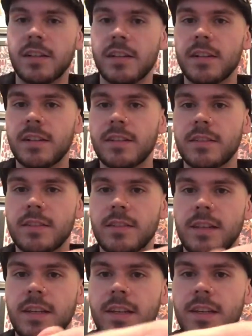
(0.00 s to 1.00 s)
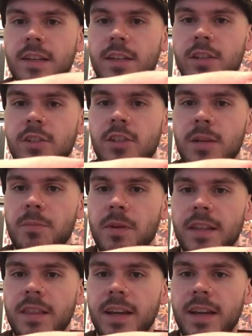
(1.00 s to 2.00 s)
a little chip
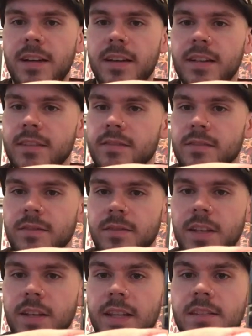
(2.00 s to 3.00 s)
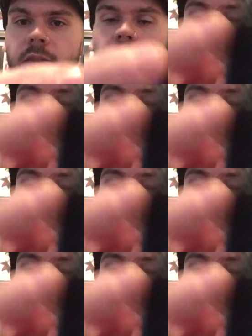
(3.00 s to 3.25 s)
right there, and that's the